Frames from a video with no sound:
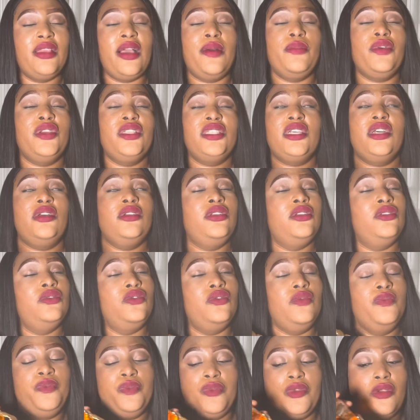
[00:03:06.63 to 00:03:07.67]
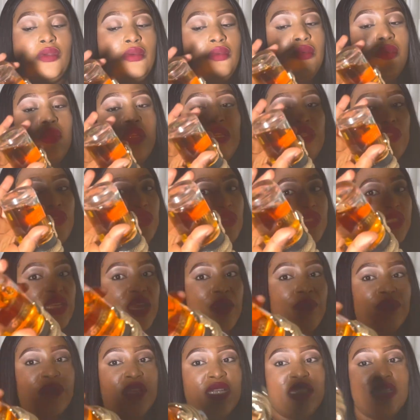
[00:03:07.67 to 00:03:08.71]
I'm going to tell you to
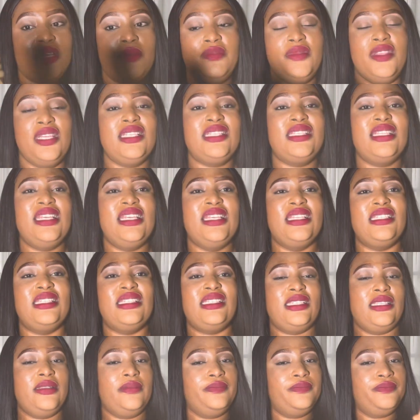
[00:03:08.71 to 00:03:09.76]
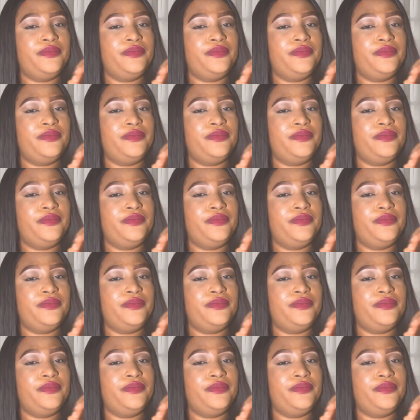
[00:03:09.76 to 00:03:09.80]
sum this up. This is